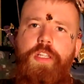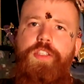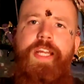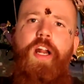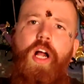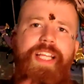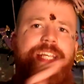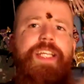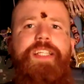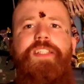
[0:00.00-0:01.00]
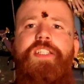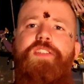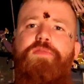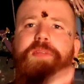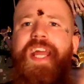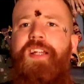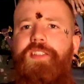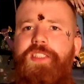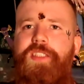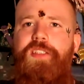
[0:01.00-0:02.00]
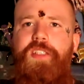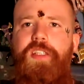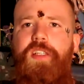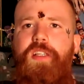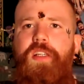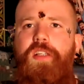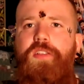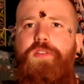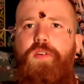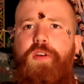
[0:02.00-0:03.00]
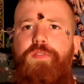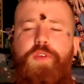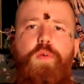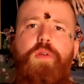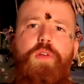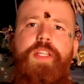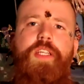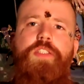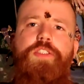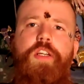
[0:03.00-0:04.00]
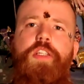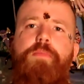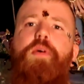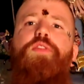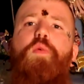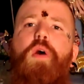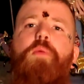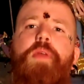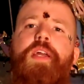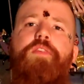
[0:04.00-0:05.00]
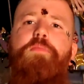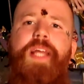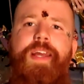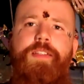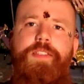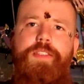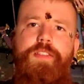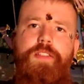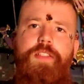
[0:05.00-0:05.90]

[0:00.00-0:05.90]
They're all eating tons of plants. So if you are really concerned about the well-being of plants,